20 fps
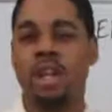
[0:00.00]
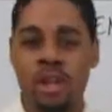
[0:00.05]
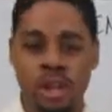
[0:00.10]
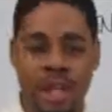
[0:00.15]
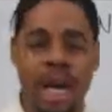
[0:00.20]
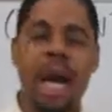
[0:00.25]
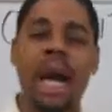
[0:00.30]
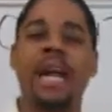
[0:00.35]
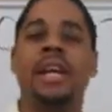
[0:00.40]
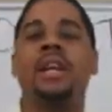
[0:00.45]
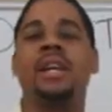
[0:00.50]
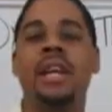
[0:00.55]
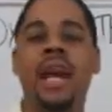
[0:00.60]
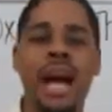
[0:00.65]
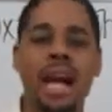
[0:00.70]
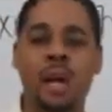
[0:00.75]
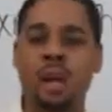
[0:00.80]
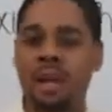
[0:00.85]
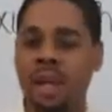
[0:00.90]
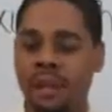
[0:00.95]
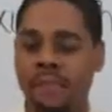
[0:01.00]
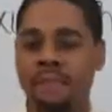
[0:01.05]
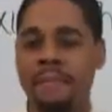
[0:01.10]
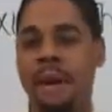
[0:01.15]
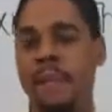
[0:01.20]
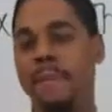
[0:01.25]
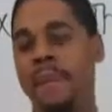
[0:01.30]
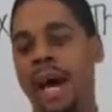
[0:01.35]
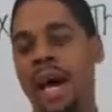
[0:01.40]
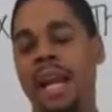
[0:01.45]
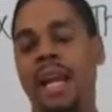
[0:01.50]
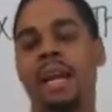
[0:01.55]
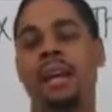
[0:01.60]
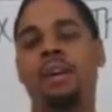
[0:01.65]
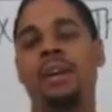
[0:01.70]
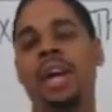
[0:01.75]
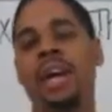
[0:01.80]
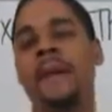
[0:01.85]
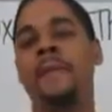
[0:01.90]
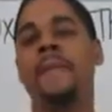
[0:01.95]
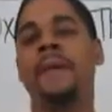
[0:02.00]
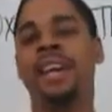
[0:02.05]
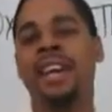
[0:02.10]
You're dying. You're not going to live in my body, okay?